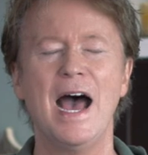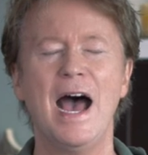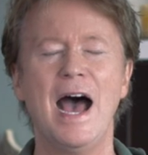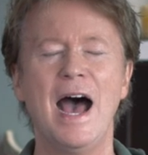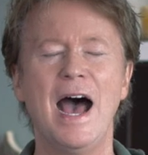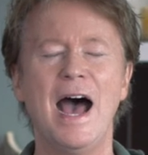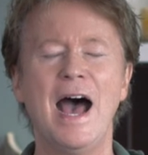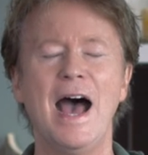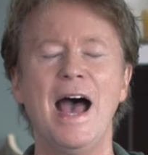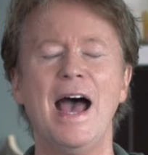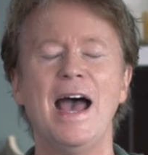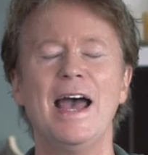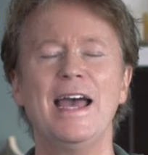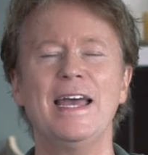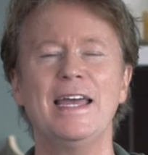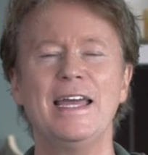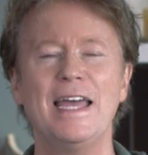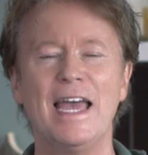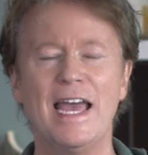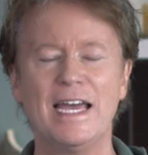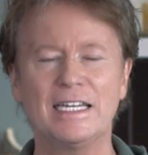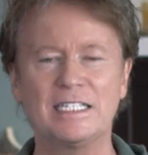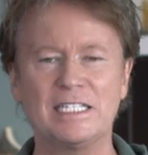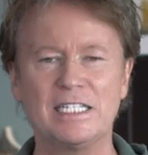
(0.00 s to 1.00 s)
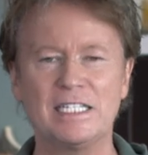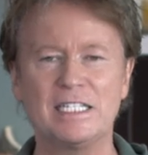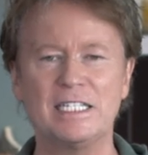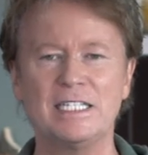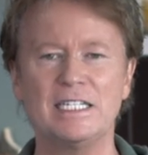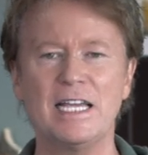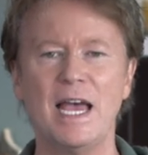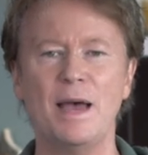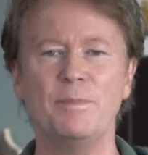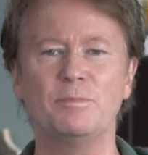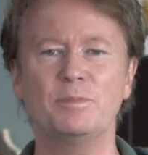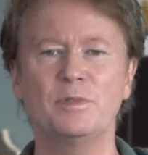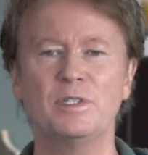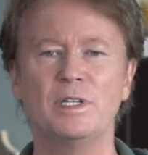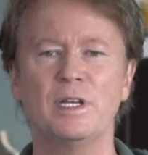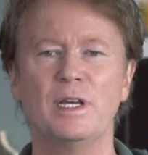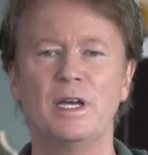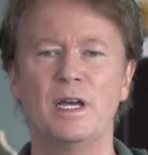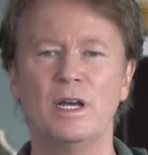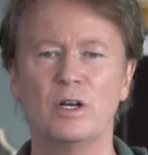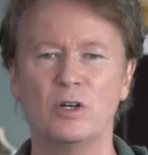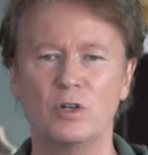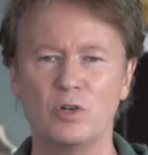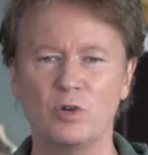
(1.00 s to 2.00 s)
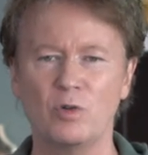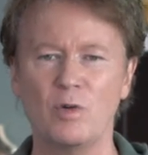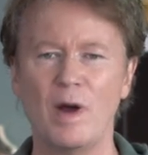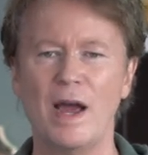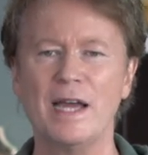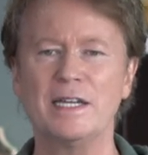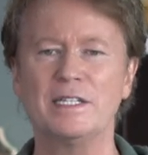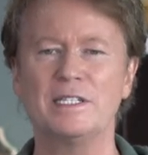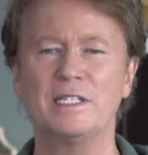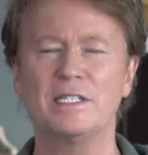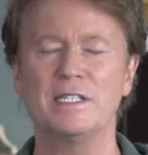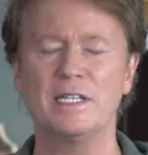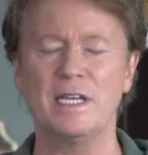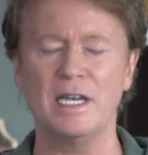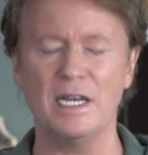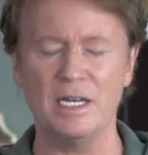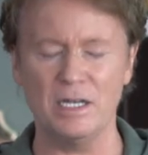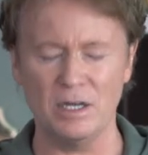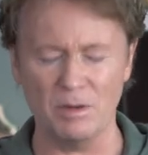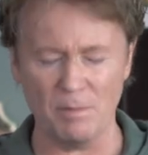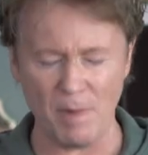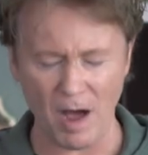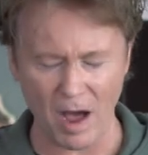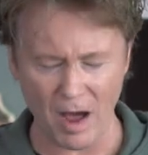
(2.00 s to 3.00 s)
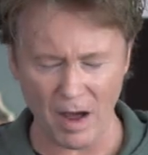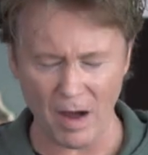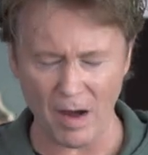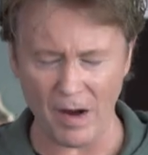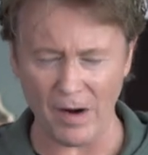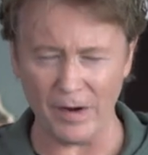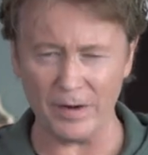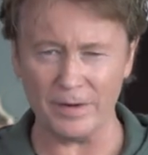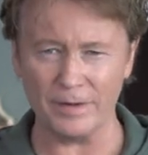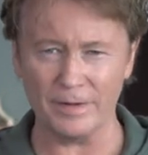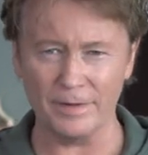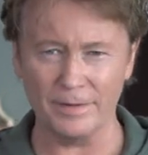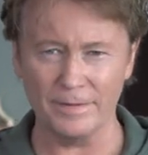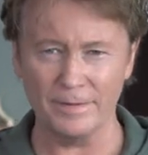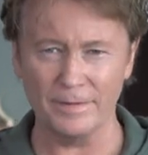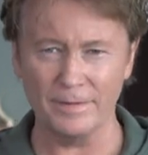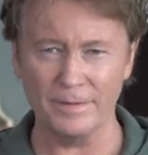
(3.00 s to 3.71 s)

I accept Christ into my heart.